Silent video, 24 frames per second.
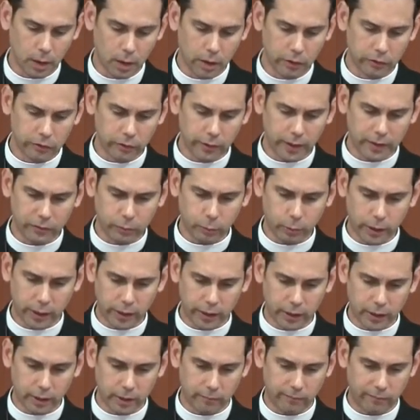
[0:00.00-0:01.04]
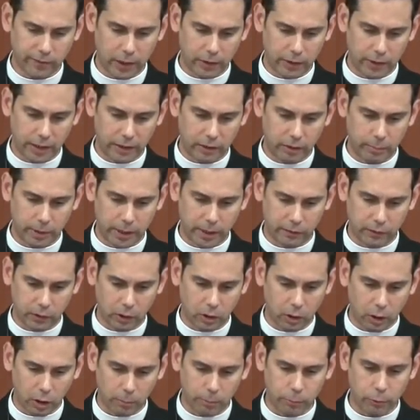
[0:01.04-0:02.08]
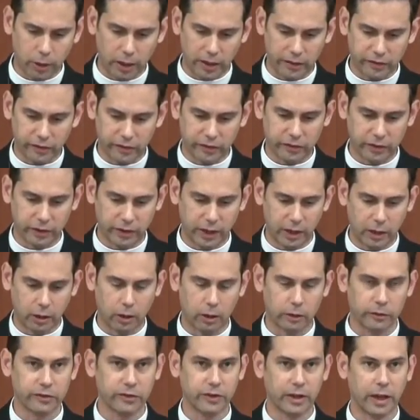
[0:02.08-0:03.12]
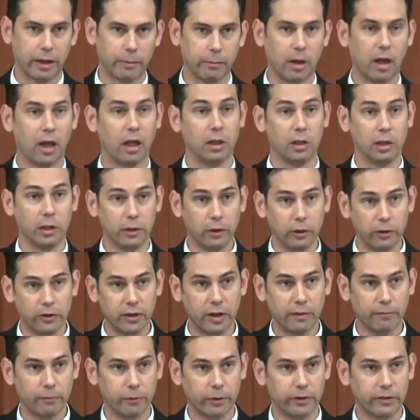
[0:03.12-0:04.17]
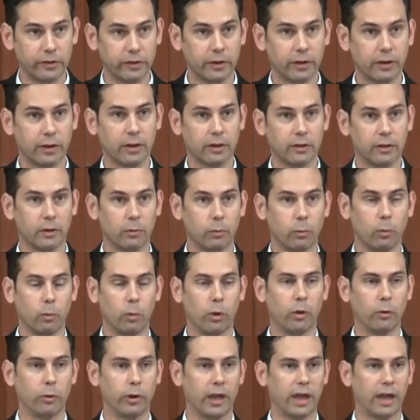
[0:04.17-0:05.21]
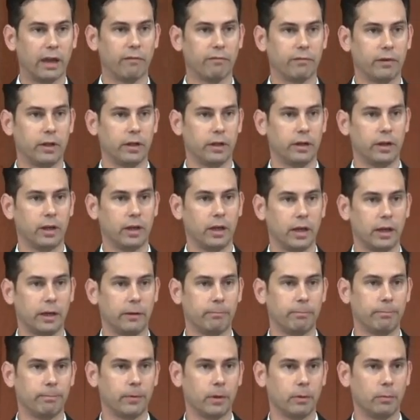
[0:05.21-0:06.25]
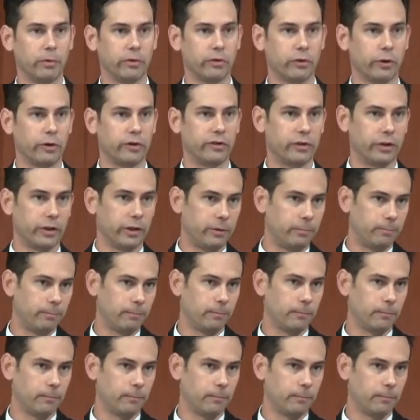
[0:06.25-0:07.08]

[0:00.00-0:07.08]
So that's what I found out about the call process at Gerhard's time. A little different than what we have in um, the Missouri Synod.